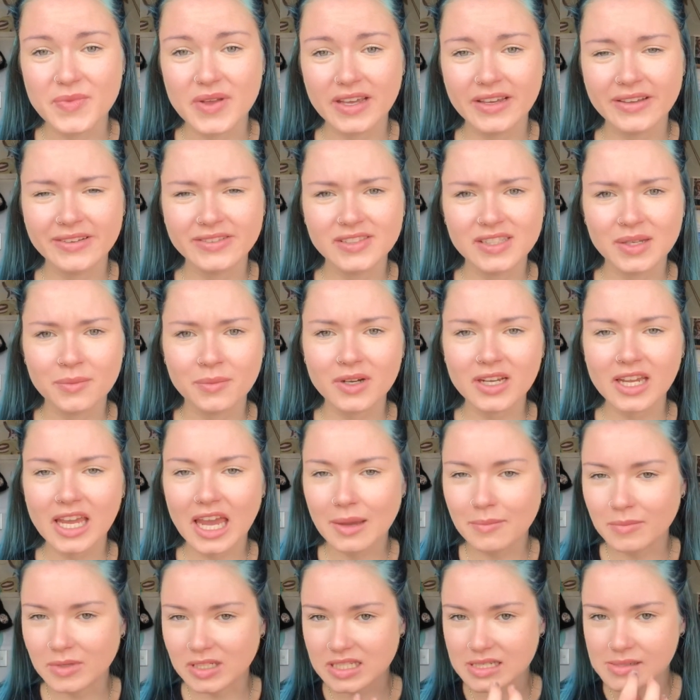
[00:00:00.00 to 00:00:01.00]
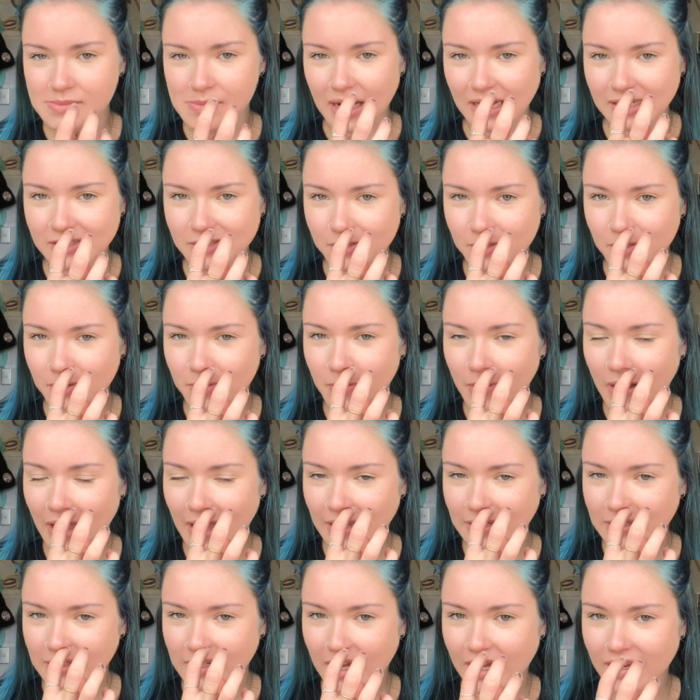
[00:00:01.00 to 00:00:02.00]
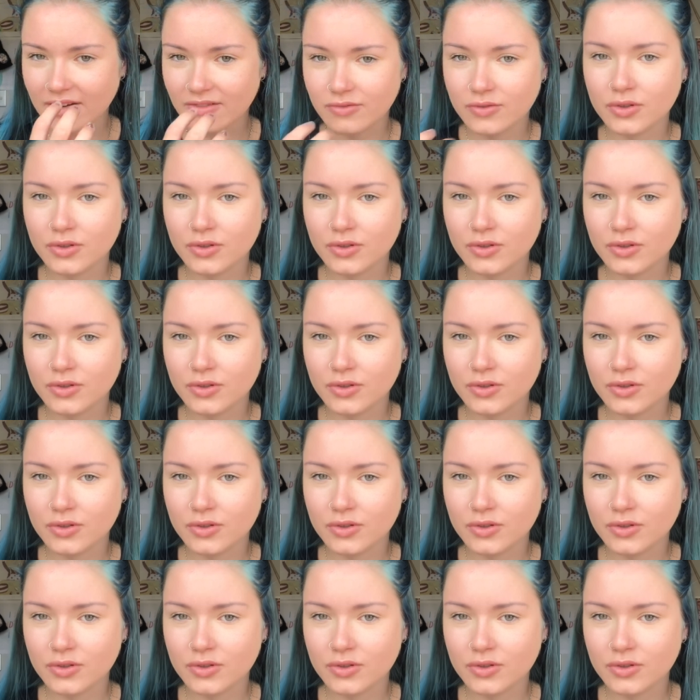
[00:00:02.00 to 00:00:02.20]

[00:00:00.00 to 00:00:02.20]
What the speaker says: if someone came into my school and kind